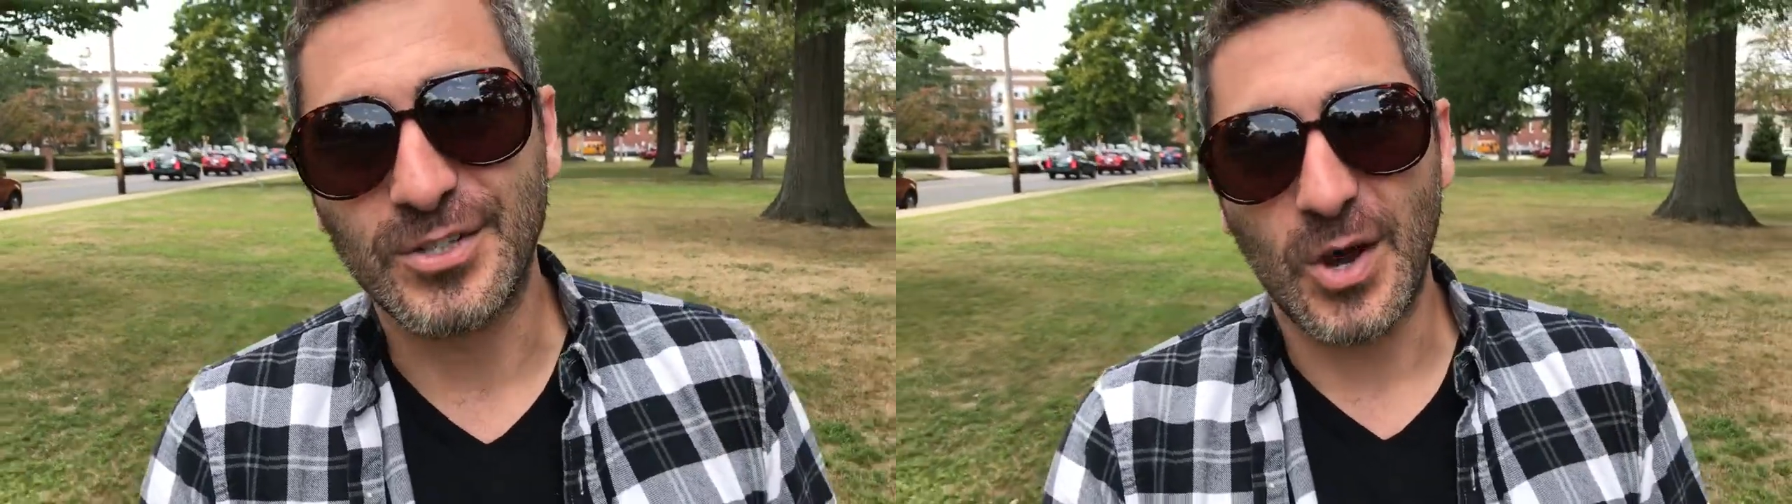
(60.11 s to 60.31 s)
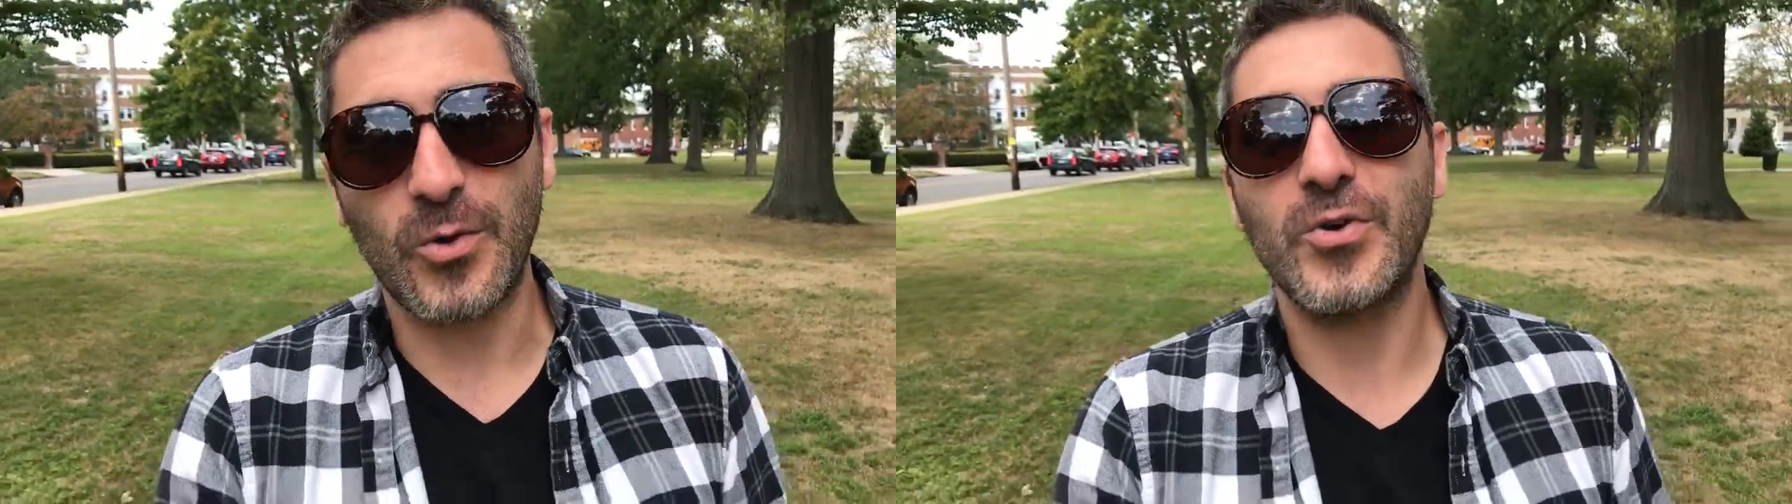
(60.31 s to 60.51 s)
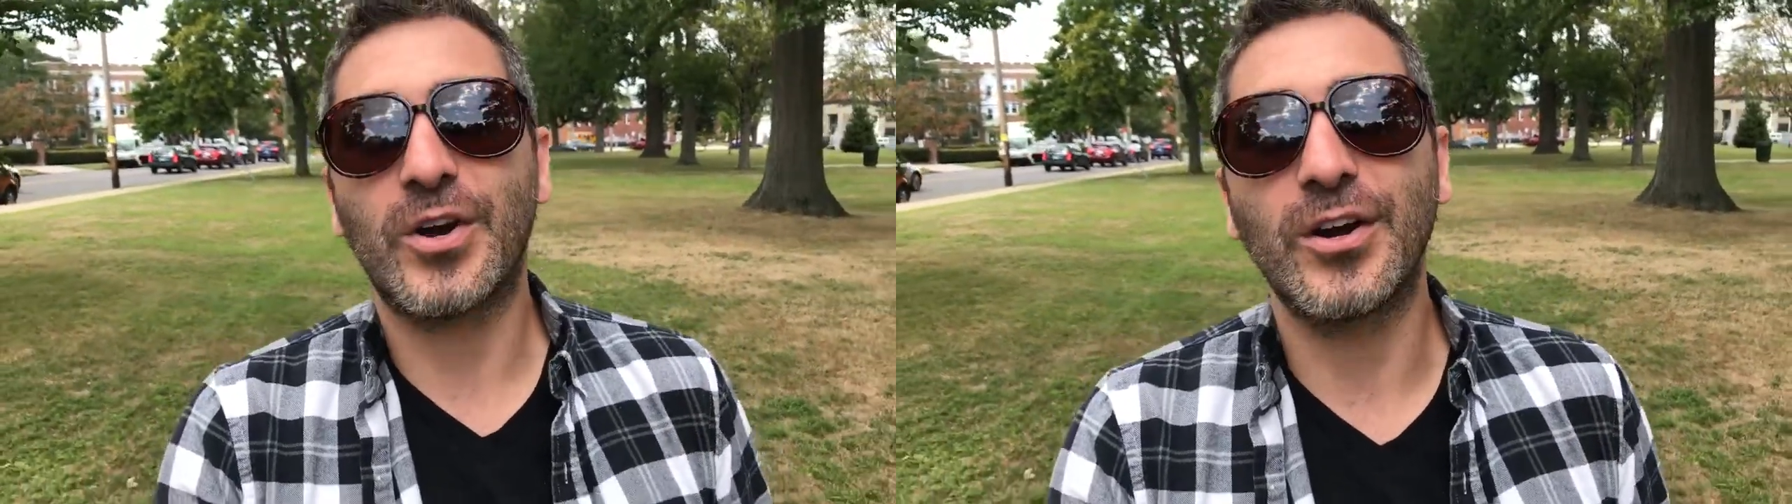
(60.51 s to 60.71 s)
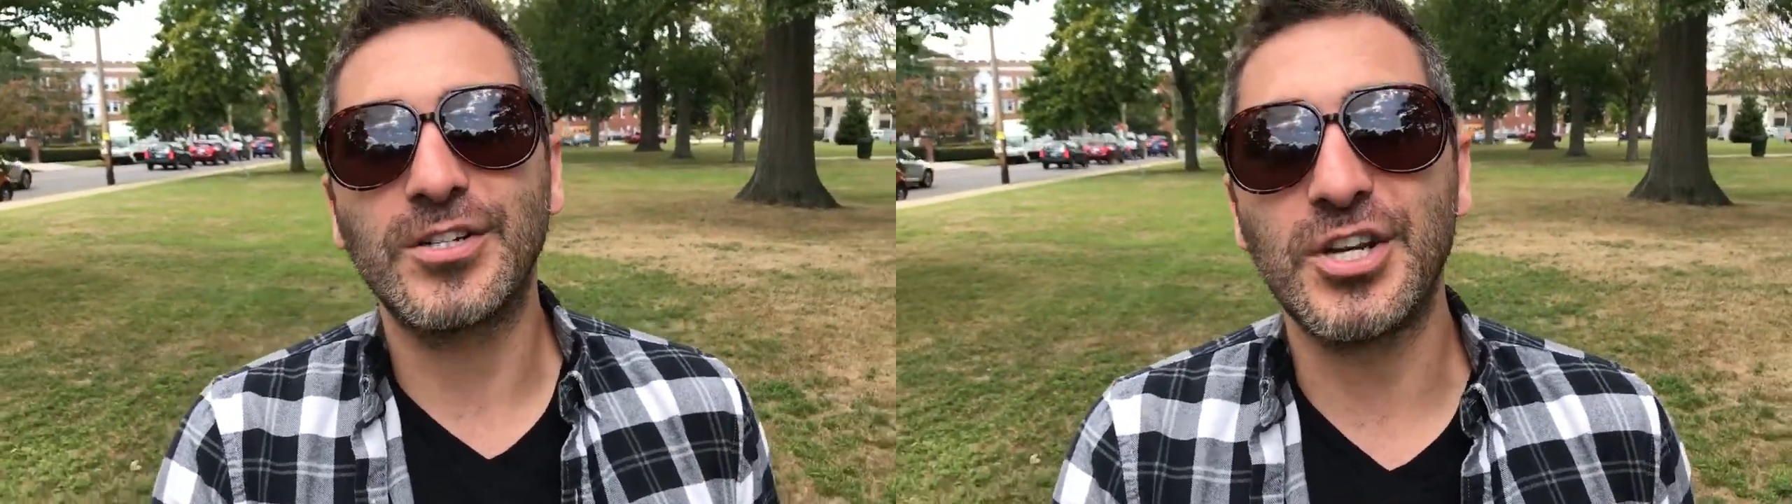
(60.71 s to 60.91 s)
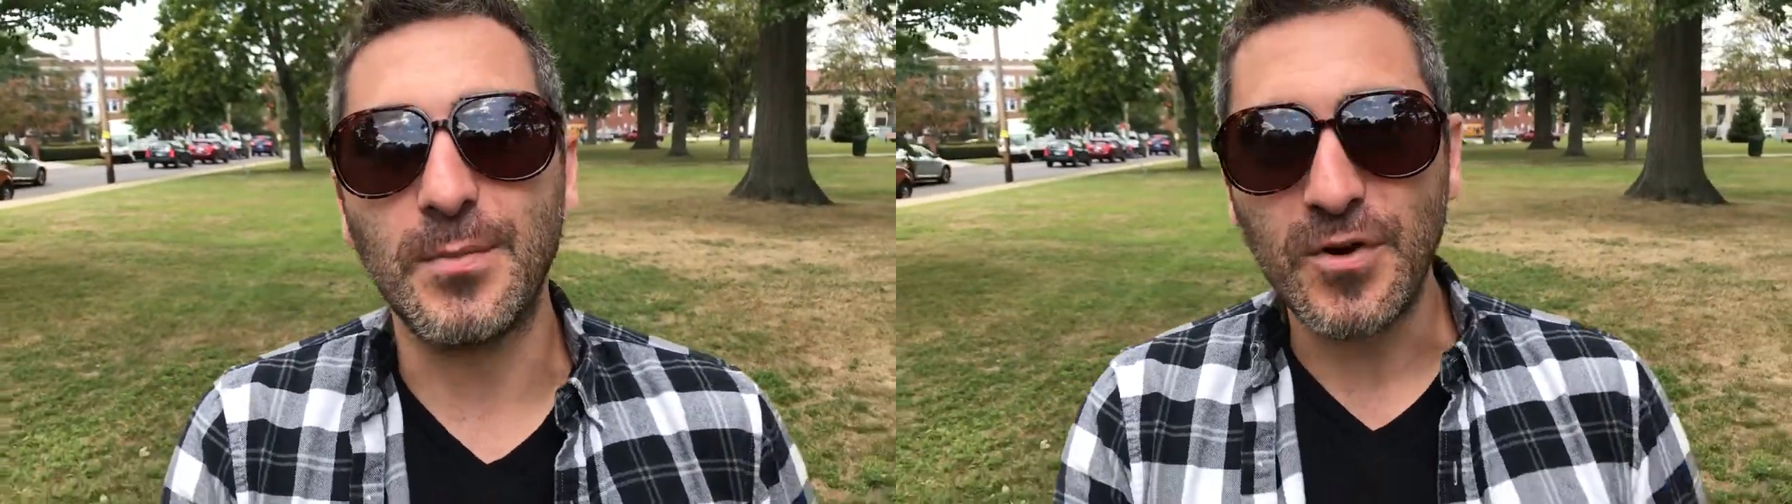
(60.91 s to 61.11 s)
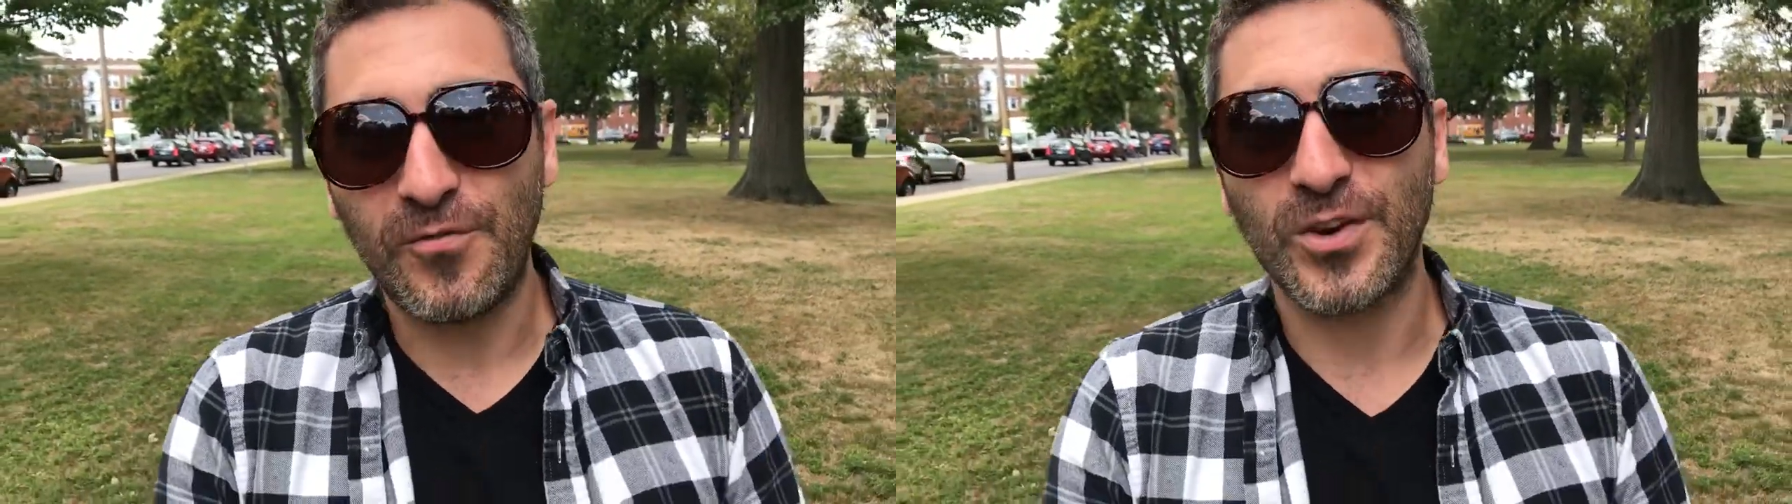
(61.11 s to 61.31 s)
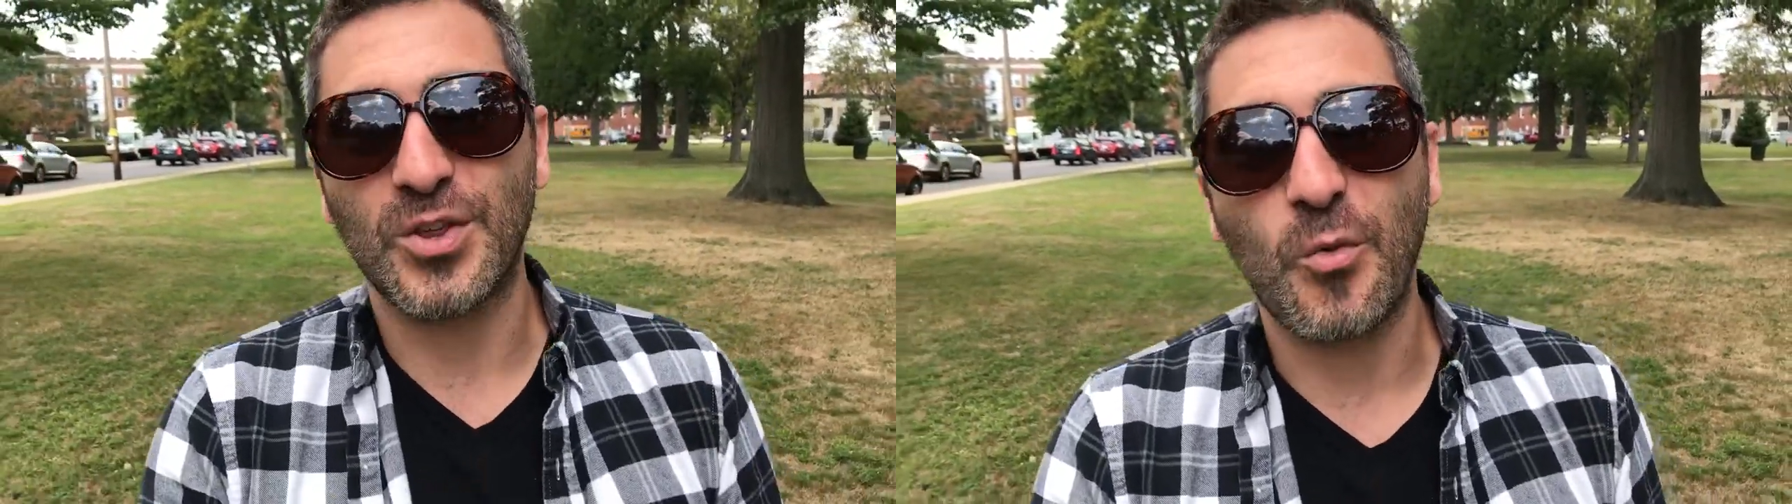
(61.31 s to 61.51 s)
So I wanna encourage you, move with the